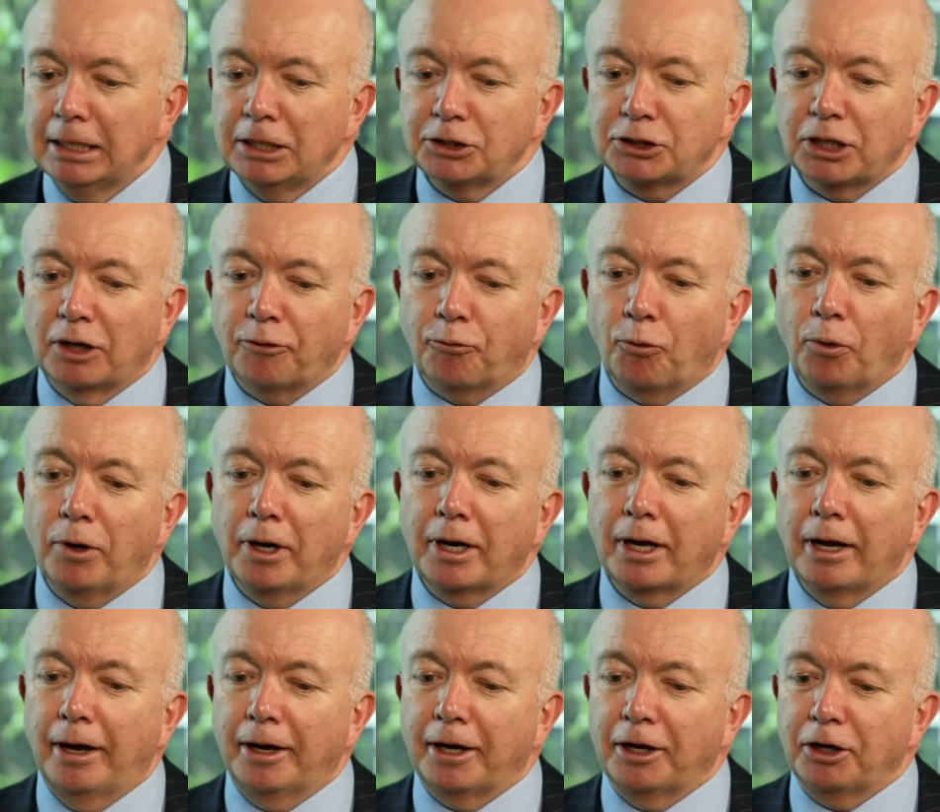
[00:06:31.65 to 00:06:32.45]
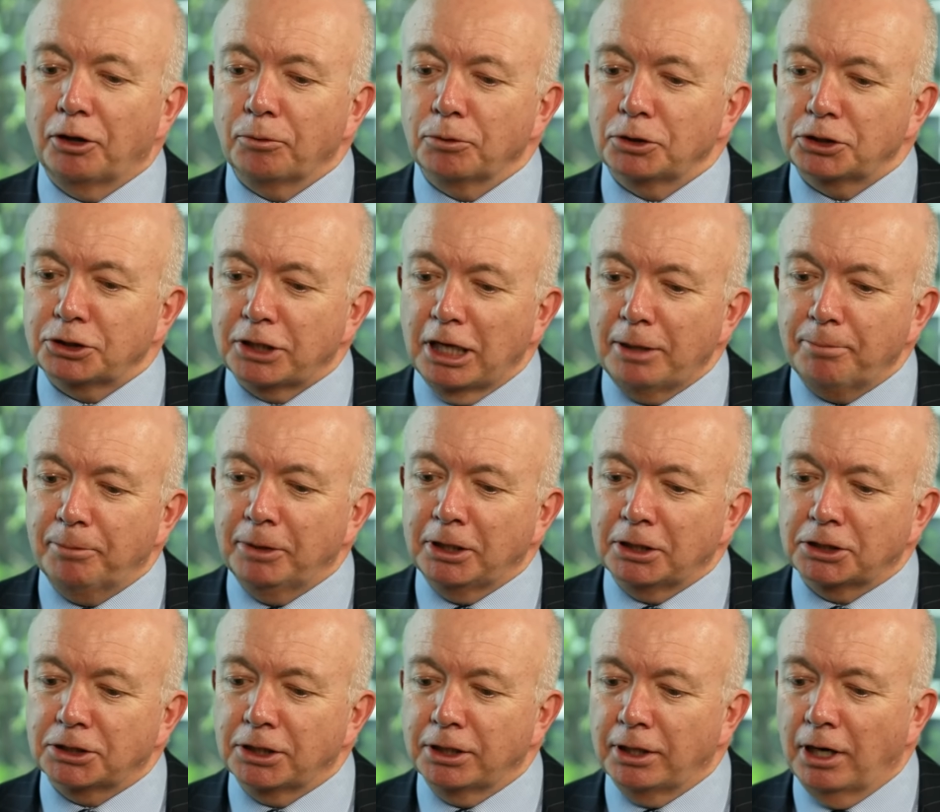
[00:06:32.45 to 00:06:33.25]
So if we're going into a
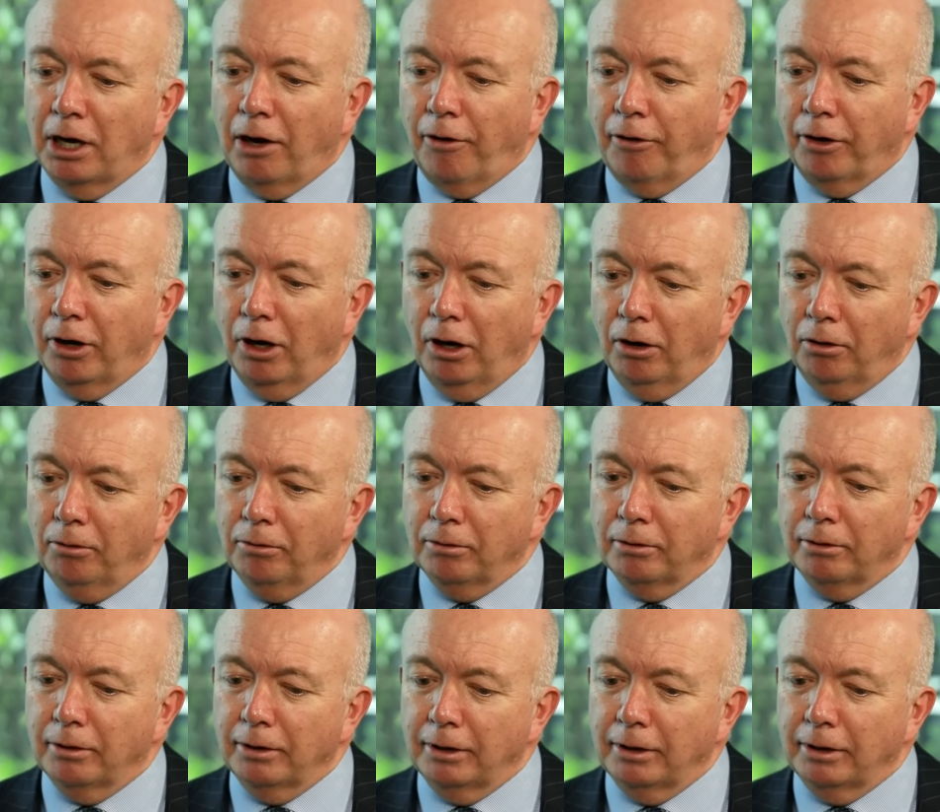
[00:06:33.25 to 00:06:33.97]
steepening scenario,